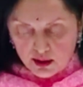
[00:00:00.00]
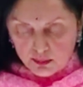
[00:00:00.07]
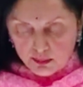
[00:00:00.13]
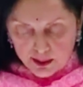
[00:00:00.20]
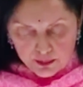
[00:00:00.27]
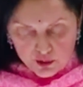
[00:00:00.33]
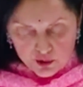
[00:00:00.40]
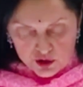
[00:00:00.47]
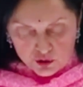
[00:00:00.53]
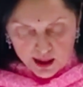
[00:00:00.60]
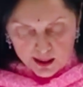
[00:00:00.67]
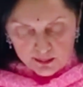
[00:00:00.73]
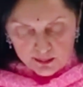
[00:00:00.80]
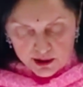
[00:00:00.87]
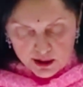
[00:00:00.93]
by
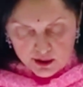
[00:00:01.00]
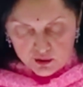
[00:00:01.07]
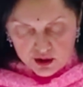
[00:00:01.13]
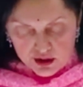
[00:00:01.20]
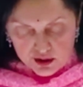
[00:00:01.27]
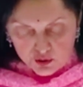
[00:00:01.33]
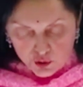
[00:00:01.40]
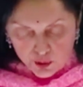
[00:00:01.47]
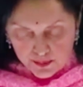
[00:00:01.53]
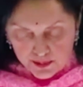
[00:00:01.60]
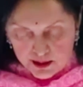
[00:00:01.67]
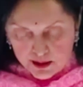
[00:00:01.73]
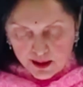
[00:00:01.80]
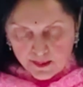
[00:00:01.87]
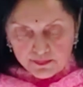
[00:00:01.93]
proscribed terrorist
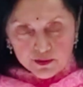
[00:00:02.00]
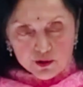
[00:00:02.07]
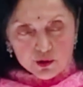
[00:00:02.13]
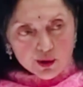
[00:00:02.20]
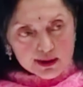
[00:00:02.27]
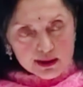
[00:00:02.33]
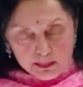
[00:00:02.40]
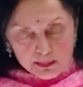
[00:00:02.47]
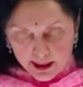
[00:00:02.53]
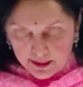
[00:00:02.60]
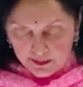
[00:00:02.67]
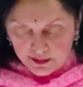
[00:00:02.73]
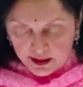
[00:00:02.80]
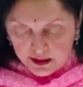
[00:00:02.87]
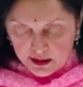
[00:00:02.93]
groups to
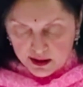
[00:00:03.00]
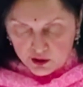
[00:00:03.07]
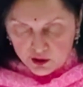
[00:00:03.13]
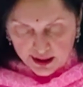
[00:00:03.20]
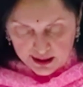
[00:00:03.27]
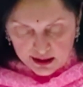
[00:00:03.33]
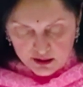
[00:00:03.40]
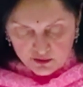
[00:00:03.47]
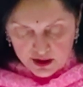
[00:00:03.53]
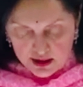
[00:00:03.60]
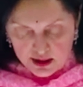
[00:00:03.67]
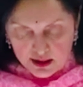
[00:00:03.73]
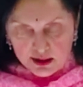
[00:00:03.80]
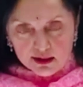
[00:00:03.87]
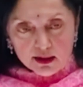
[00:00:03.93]
expand their terror
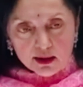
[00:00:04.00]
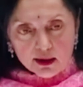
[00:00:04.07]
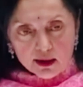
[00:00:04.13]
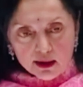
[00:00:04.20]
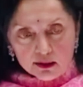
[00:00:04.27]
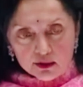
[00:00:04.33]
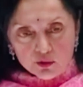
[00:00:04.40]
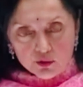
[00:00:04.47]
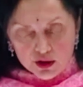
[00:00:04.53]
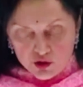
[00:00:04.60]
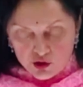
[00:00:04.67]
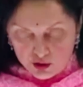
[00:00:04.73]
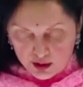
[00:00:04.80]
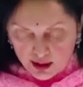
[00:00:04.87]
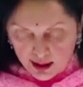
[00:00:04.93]
activities in the
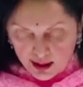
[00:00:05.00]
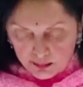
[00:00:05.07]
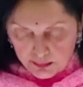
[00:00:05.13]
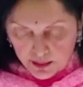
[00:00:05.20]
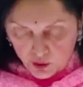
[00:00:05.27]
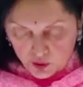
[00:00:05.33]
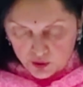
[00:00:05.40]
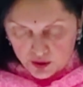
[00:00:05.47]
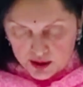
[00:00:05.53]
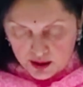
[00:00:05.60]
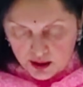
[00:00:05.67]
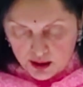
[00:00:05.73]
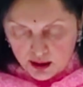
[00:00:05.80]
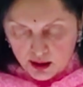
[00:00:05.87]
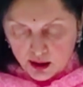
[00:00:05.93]
region and beyond.
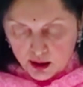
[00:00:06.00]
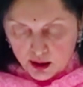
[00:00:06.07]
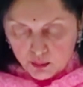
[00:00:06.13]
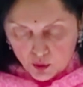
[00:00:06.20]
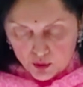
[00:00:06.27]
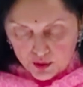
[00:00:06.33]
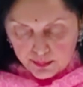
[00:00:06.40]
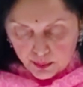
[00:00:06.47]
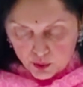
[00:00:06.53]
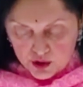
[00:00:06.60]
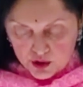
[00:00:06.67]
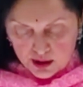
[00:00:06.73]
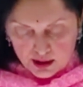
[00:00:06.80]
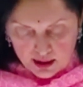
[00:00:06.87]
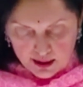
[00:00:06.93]
More
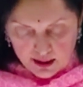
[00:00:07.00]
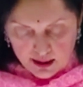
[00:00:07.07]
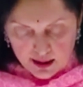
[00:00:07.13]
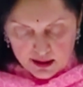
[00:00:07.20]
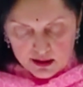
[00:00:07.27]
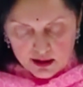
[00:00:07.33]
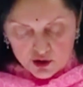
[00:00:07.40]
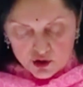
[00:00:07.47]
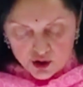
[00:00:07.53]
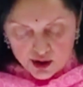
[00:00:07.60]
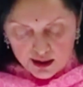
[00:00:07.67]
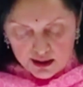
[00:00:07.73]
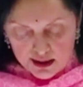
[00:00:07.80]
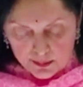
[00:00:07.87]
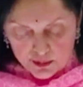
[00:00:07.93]
importantly, such
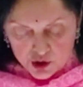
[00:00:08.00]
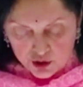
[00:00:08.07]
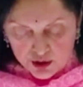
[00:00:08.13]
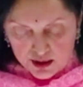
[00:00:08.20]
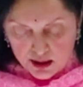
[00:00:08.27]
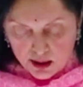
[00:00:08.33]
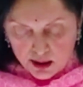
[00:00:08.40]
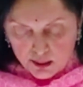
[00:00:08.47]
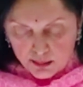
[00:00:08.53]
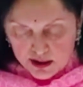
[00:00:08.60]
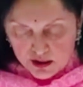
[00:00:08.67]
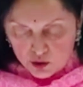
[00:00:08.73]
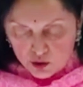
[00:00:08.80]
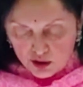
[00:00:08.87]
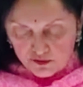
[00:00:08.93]
exemptions
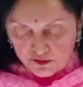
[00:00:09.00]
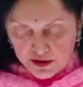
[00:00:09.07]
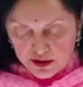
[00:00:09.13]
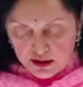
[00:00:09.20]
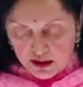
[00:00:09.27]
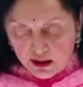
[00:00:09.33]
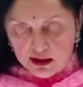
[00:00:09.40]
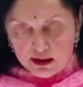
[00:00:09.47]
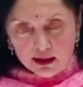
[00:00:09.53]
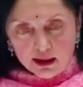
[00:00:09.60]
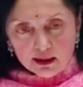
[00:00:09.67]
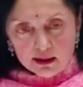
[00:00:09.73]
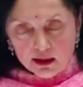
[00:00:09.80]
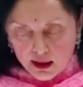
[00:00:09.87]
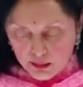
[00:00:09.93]
must not
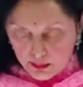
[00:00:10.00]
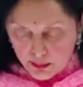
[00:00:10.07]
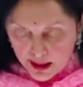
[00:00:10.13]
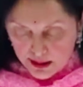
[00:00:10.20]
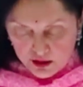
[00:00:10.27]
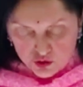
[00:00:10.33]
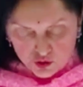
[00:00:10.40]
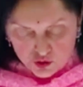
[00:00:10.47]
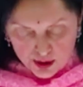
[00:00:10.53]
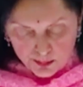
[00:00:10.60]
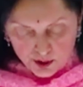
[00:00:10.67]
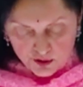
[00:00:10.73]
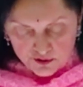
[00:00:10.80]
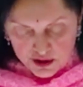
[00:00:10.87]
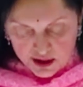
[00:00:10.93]
facilitate
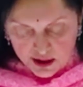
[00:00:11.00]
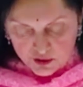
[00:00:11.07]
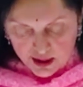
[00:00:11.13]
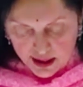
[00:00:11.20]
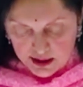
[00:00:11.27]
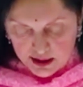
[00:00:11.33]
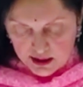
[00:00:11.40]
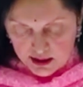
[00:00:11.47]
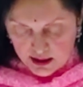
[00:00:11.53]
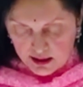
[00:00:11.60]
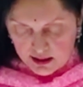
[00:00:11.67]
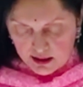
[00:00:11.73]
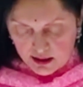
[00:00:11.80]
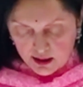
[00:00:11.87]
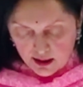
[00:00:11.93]
mainstreaming of terror
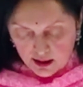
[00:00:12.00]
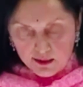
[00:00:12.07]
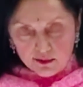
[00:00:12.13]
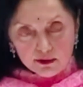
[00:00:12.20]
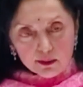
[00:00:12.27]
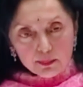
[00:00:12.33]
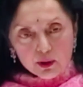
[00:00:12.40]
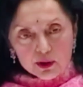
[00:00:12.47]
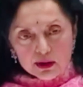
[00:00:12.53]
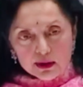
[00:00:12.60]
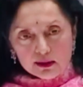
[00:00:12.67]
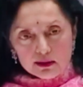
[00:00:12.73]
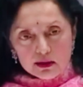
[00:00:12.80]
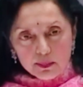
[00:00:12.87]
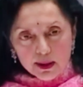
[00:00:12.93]
entities in the
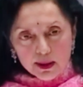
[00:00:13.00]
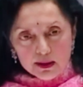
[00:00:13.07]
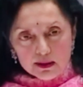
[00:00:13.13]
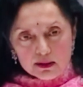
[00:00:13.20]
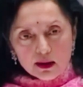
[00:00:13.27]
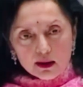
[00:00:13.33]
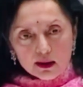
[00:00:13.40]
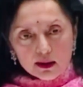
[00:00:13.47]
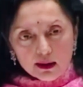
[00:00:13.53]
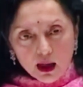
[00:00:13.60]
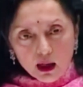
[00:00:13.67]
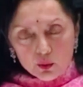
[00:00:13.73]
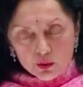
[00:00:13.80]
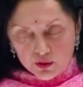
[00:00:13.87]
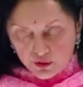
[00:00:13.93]
political space in
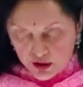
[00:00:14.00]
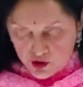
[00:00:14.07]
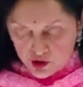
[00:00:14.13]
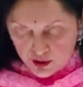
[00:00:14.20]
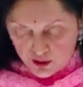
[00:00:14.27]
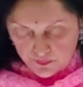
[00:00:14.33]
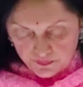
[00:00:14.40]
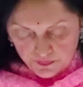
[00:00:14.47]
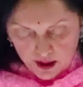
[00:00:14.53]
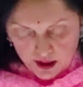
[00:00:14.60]
our region.